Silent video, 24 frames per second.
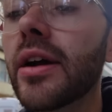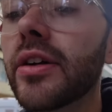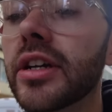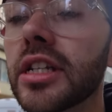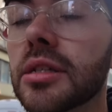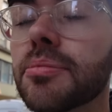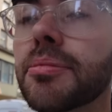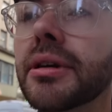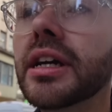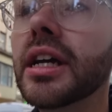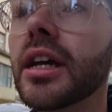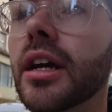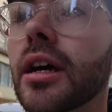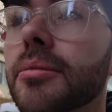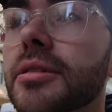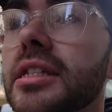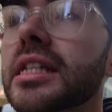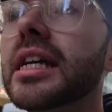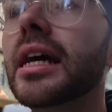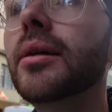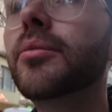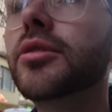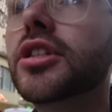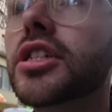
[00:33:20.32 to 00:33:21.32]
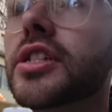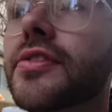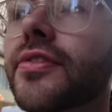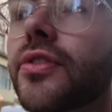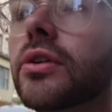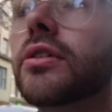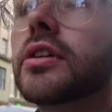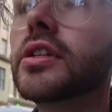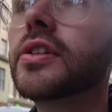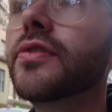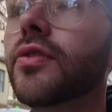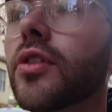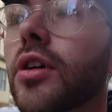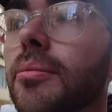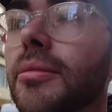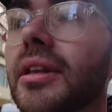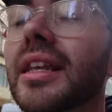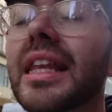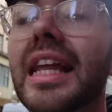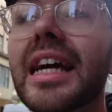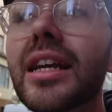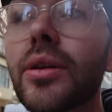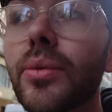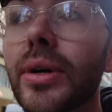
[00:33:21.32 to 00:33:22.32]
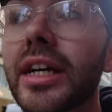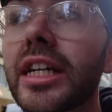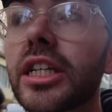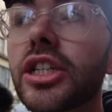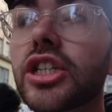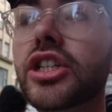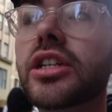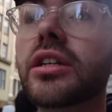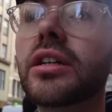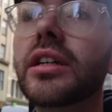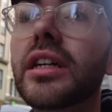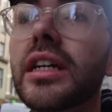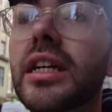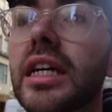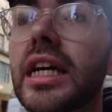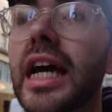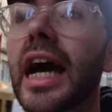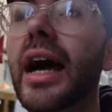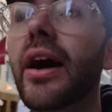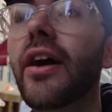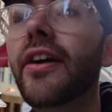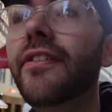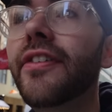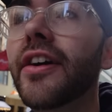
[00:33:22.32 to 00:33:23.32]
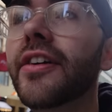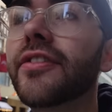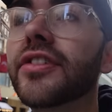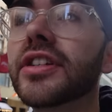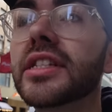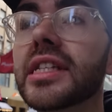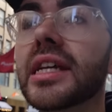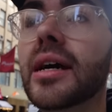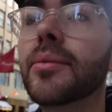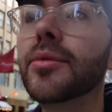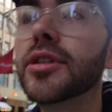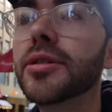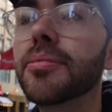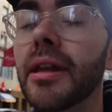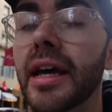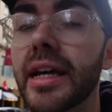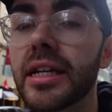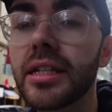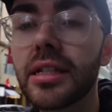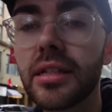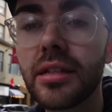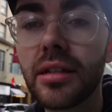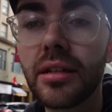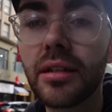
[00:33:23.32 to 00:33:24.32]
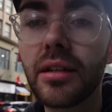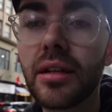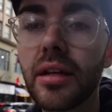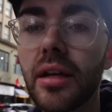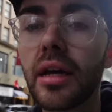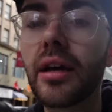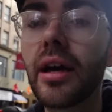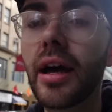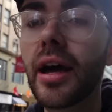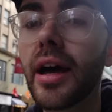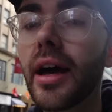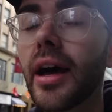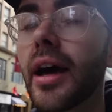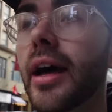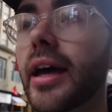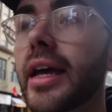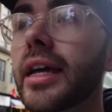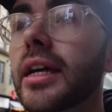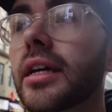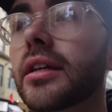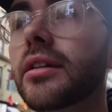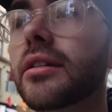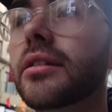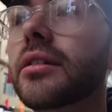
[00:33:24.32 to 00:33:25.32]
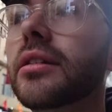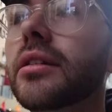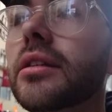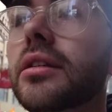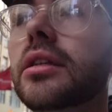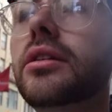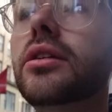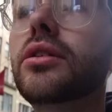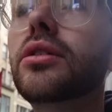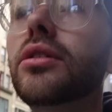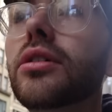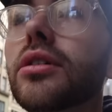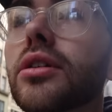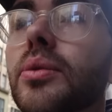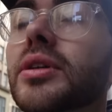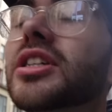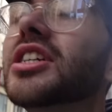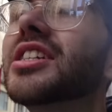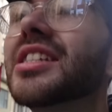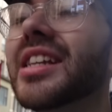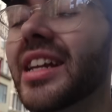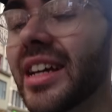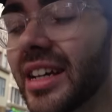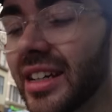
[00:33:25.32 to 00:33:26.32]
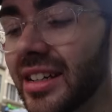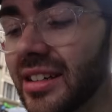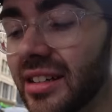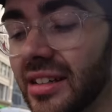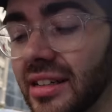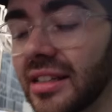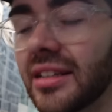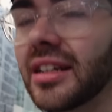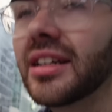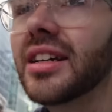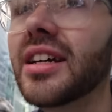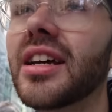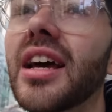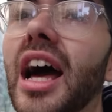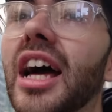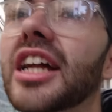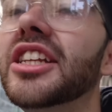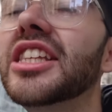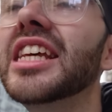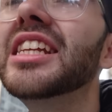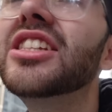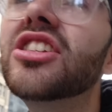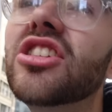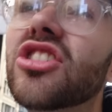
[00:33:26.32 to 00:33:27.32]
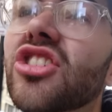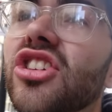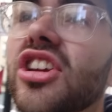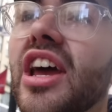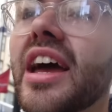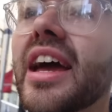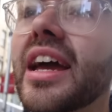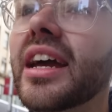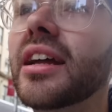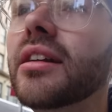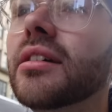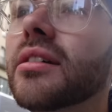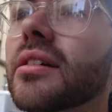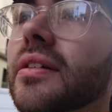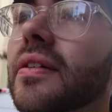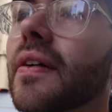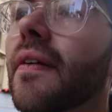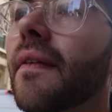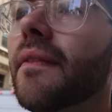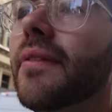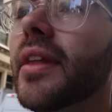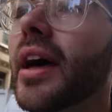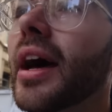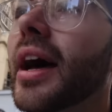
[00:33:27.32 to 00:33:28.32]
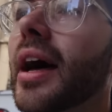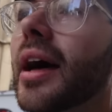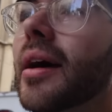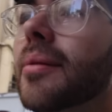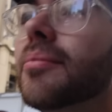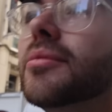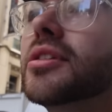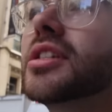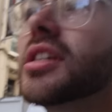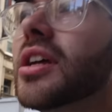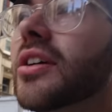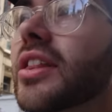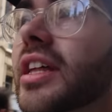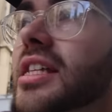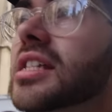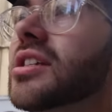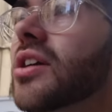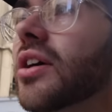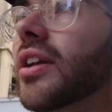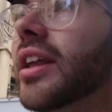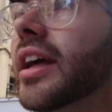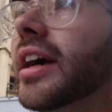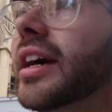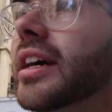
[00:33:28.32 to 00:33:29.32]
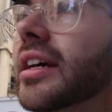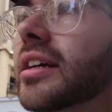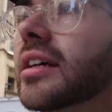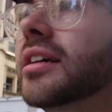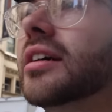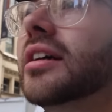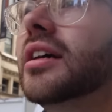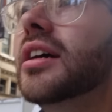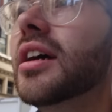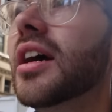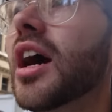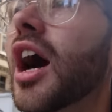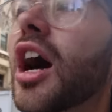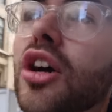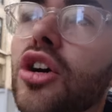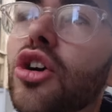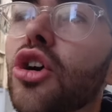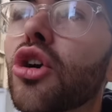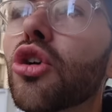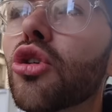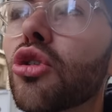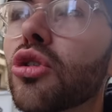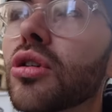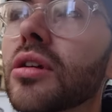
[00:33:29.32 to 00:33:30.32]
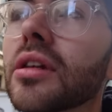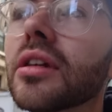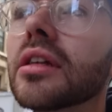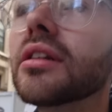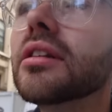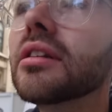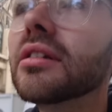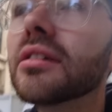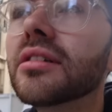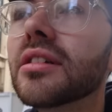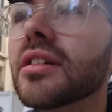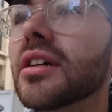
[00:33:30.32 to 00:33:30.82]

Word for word: Aeron is picking up sandwiches for us from Lenwich, our favourite sandwich place uh, in New York, which is like, it's a chain, um, so that's not like a cool